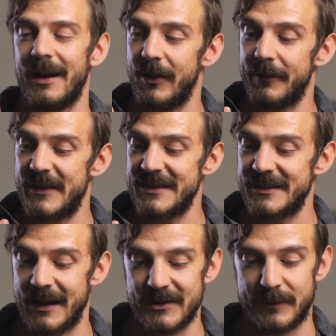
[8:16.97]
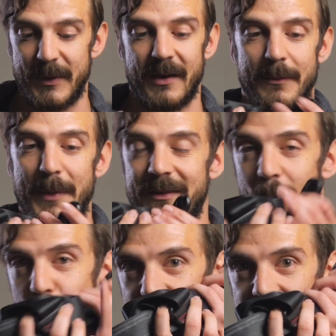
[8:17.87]
I love this thing just because it makes
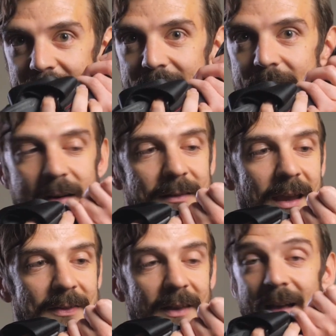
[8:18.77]
it really easy to take this